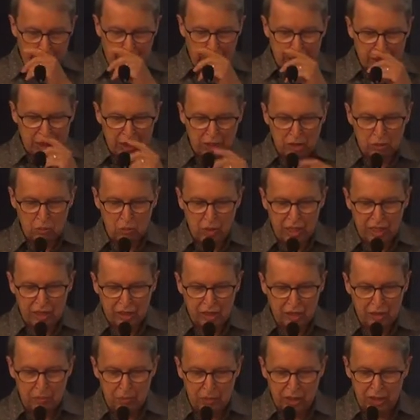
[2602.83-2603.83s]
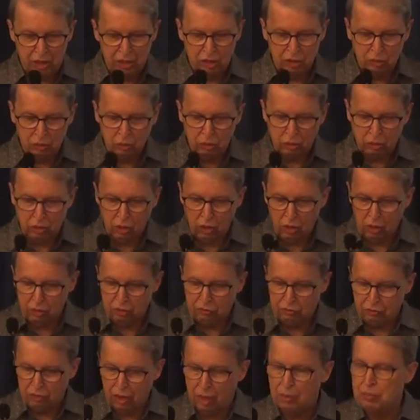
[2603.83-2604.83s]
that is what it means to
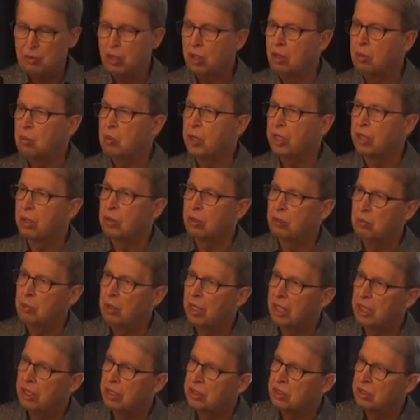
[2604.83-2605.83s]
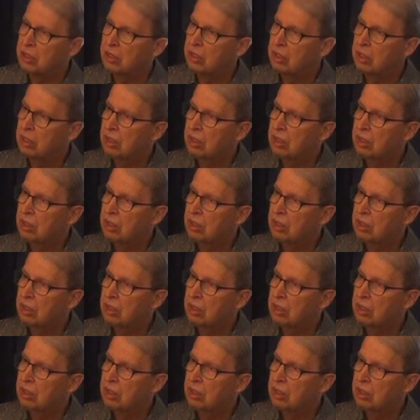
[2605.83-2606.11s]
turn from their wicked ways.